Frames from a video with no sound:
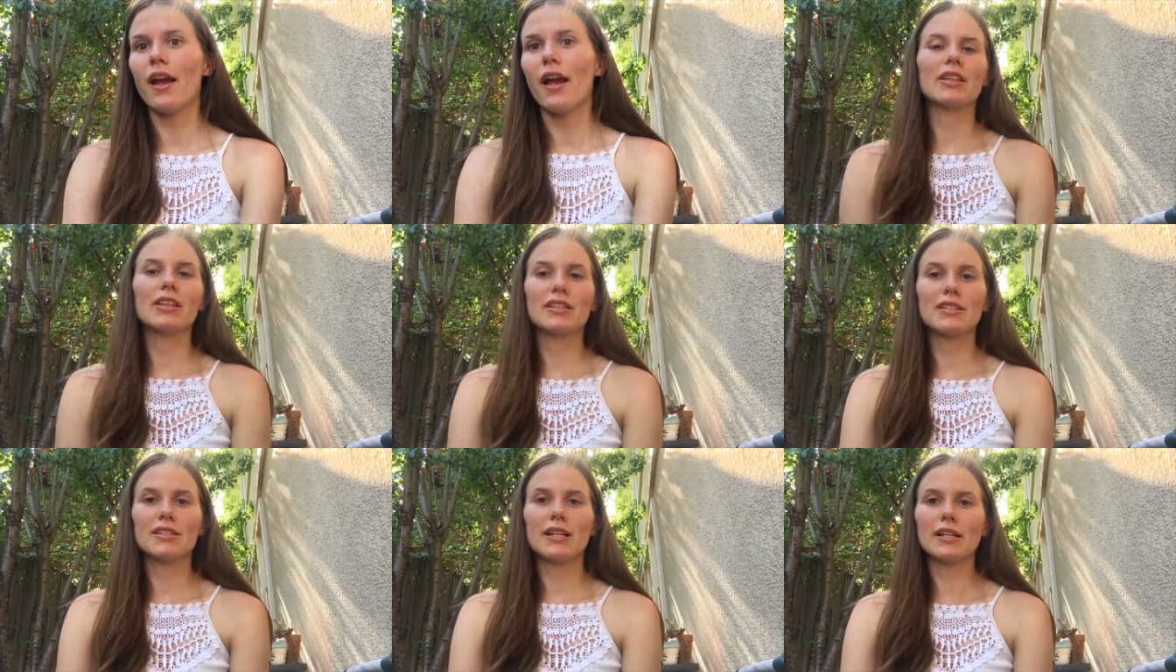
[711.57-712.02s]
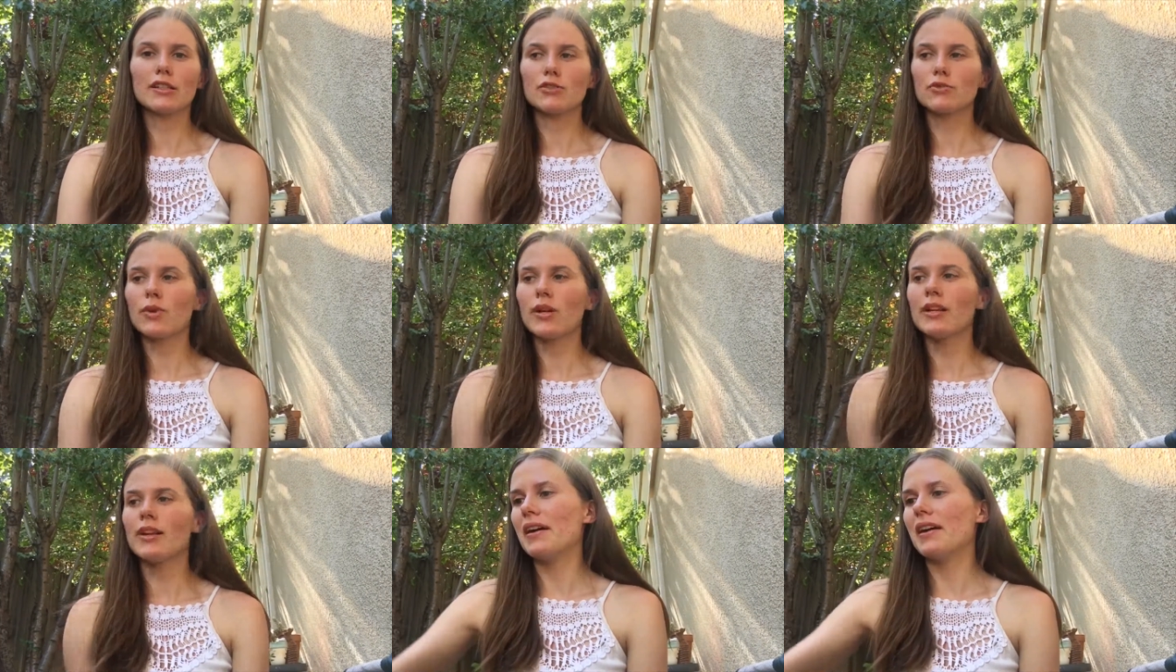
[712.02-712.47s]
So this
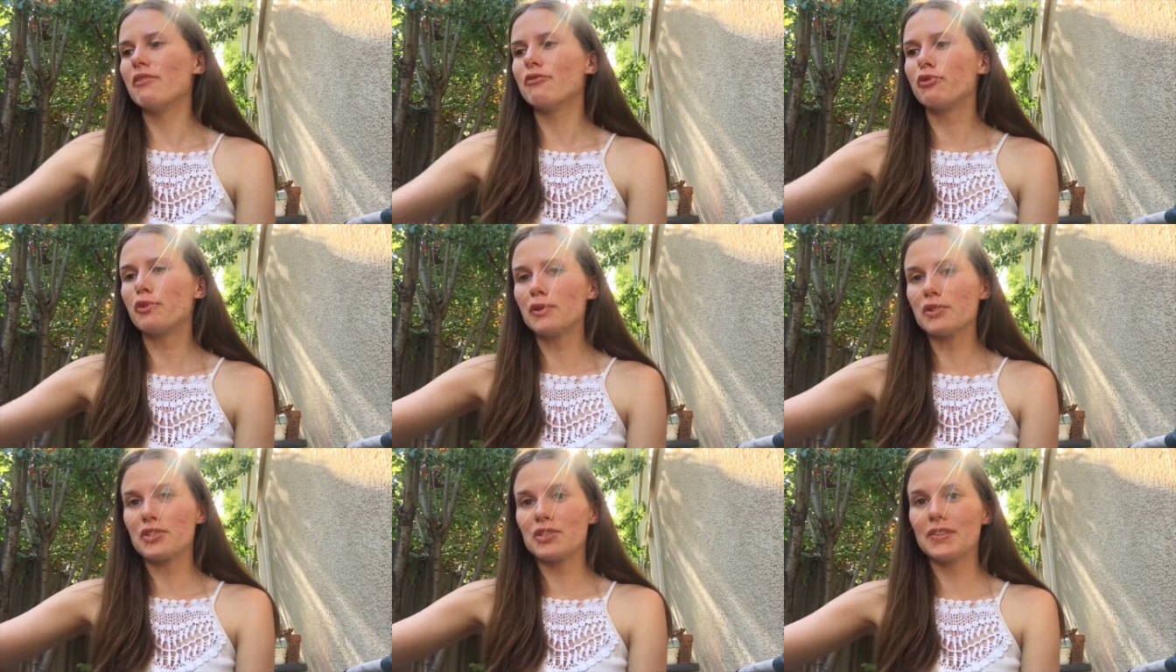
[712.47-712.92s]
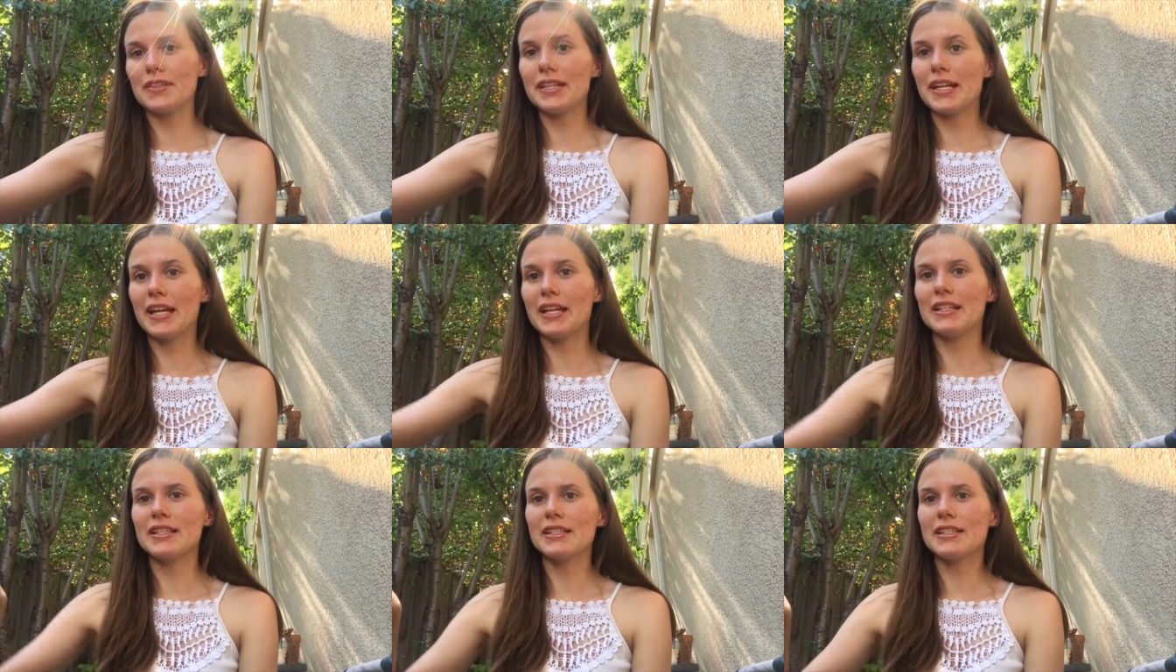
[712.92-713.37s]
next one,
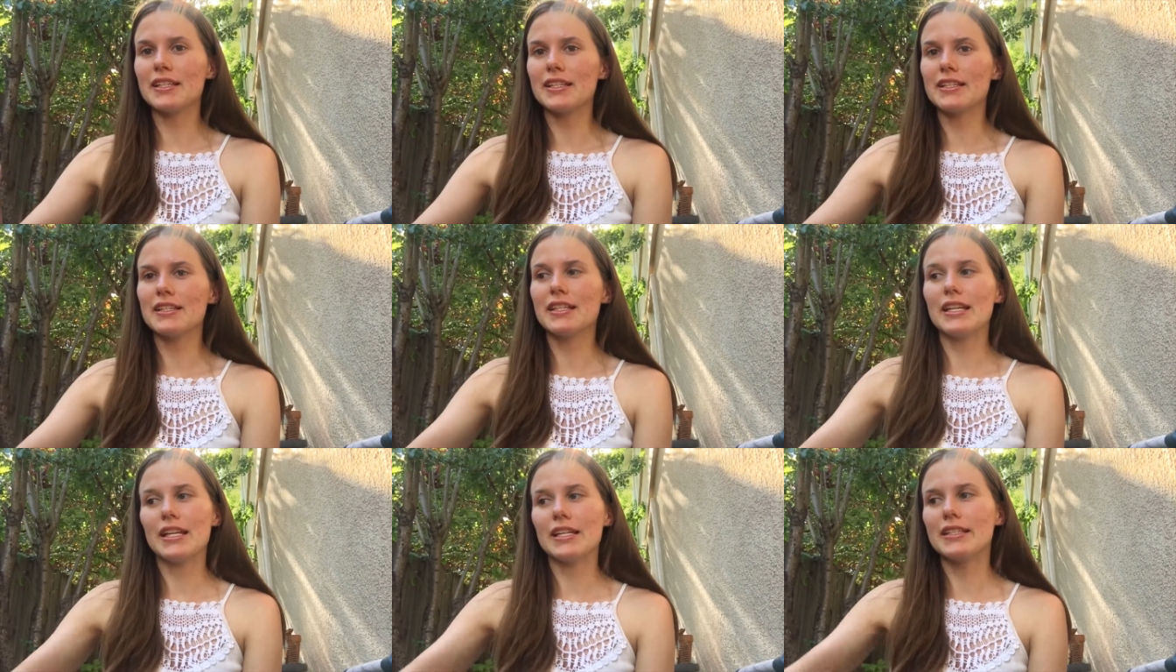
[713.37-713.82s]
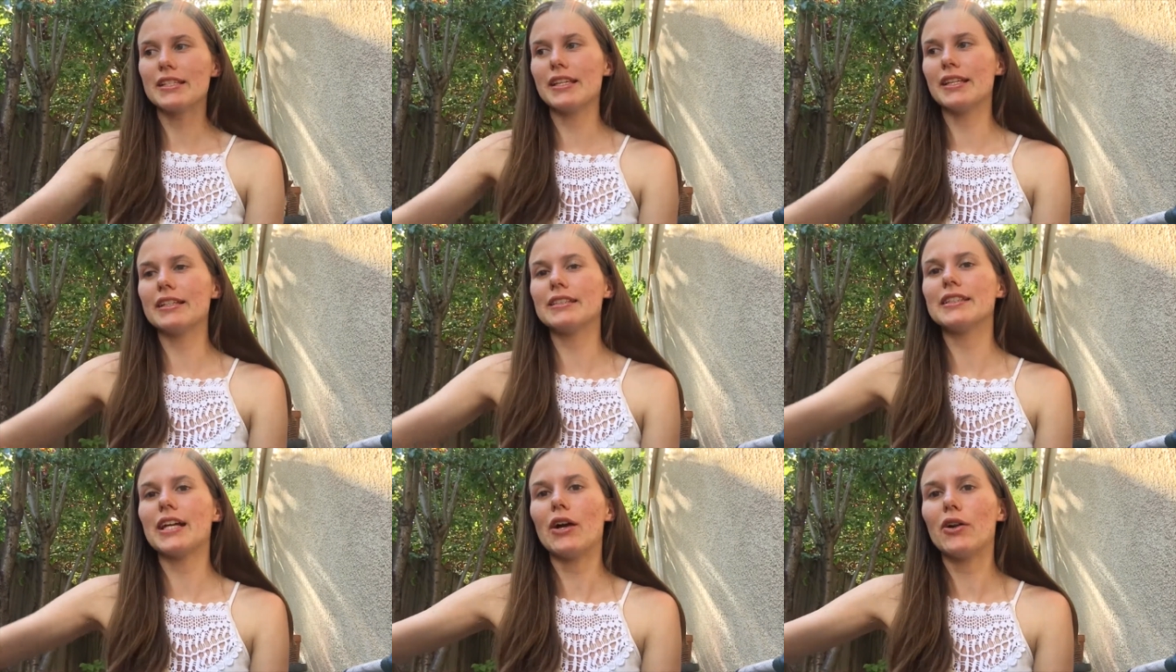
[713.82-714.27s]
unfortunately, in a sense, is
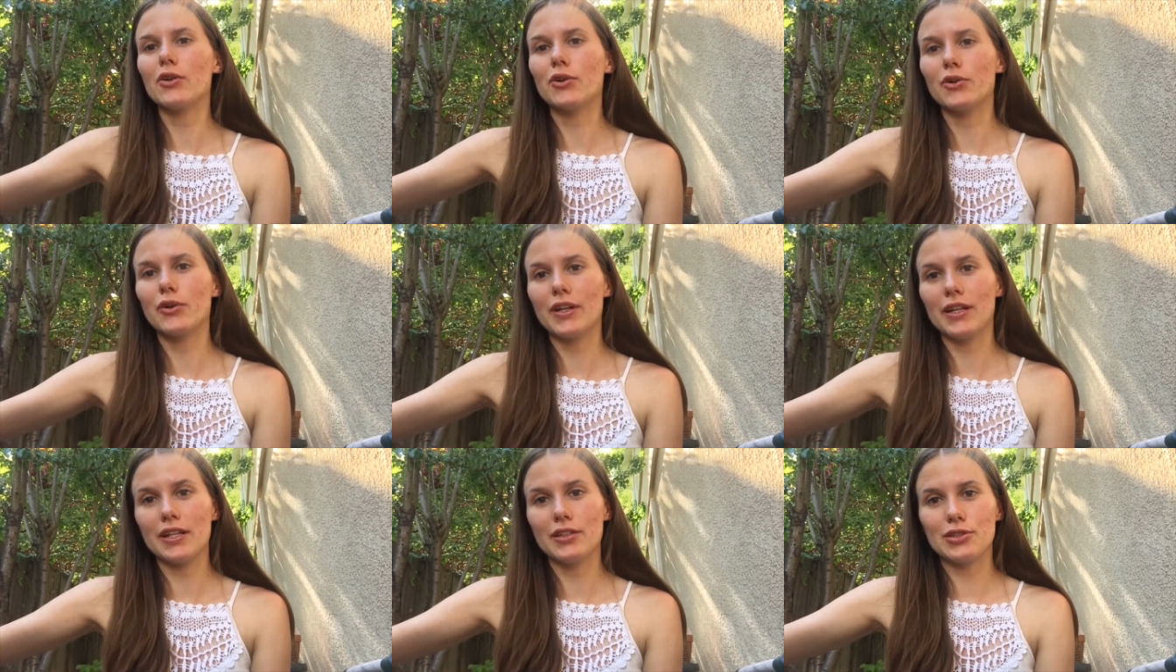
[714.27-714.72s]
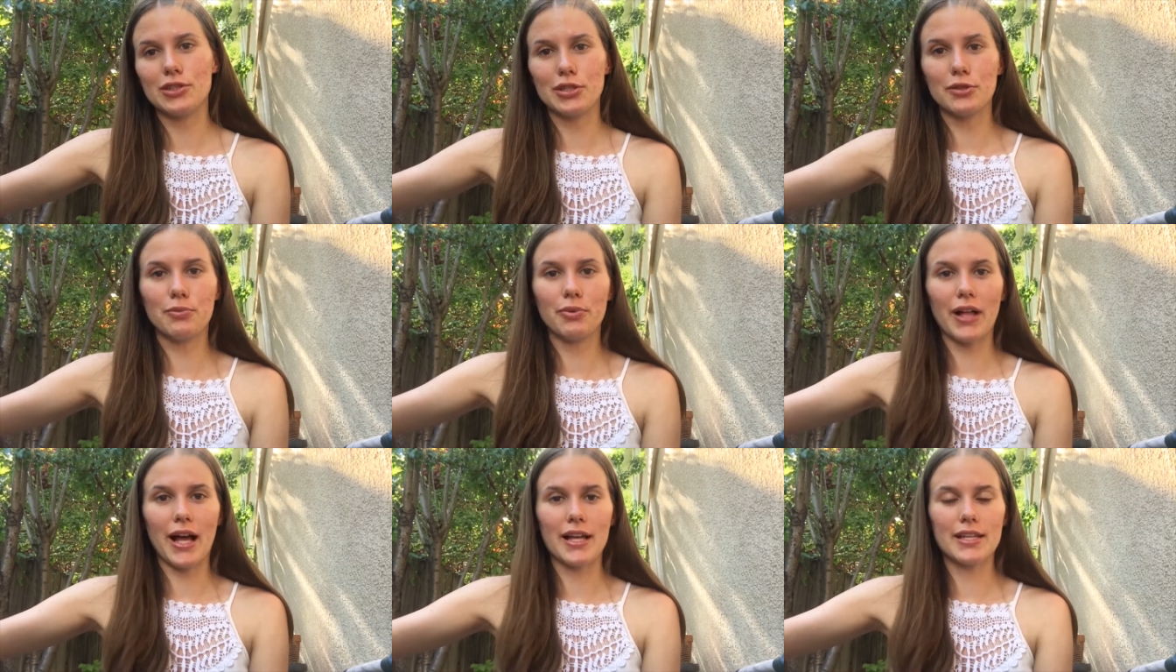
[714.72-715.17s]
getting downgraded
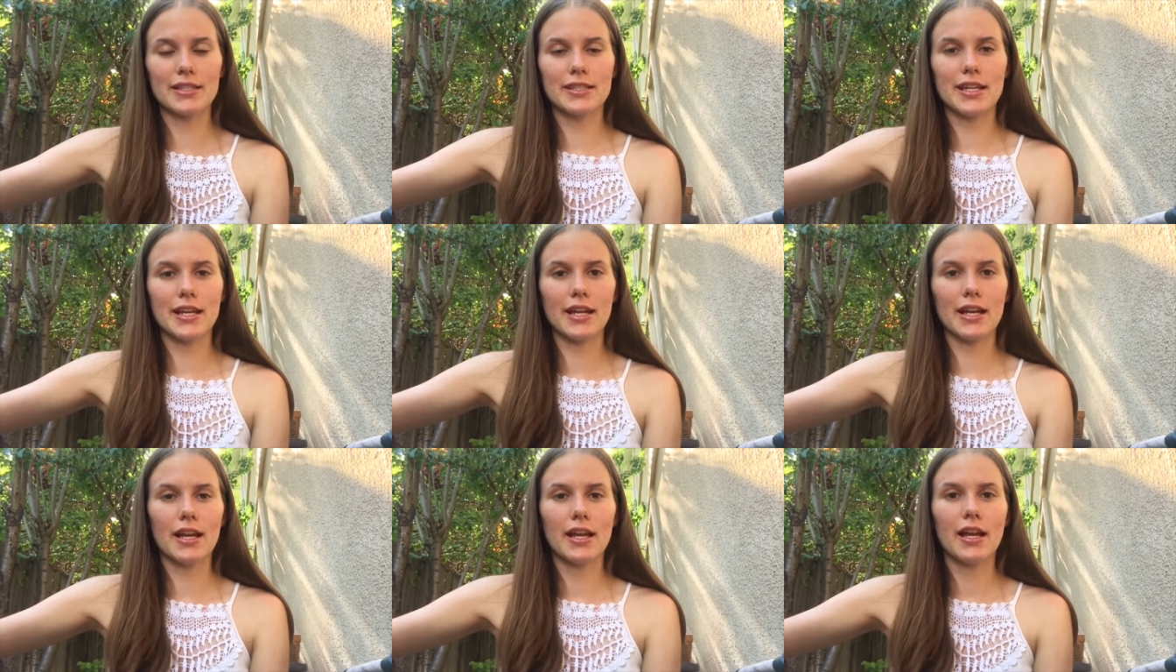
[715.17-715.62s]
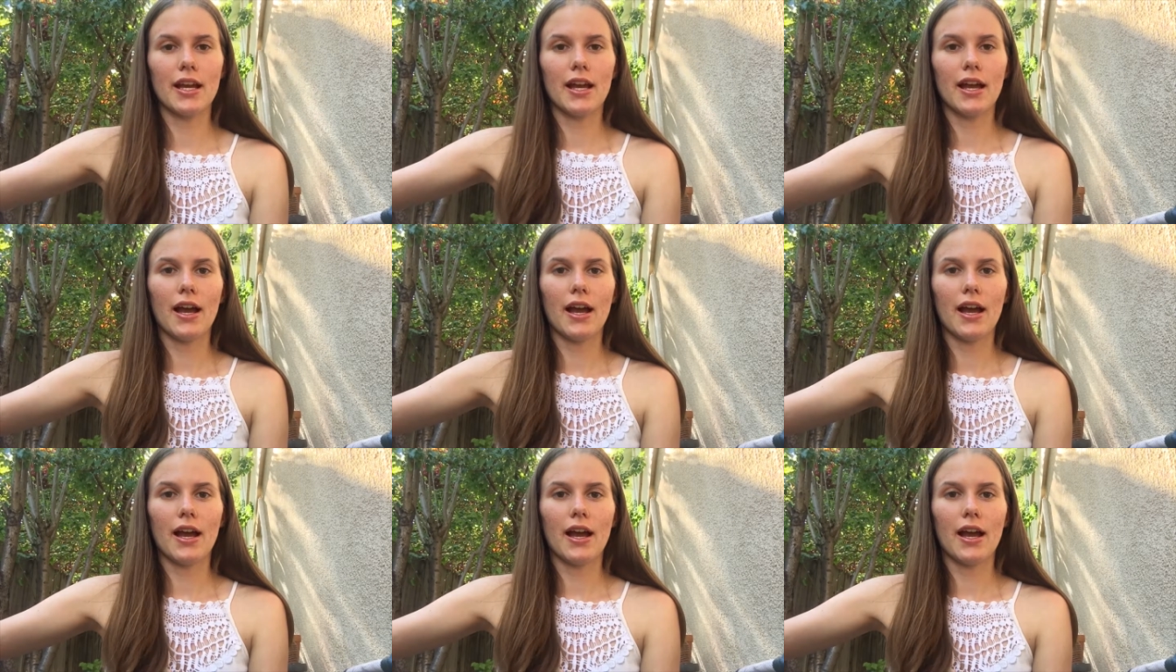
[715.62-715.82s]
to plastic,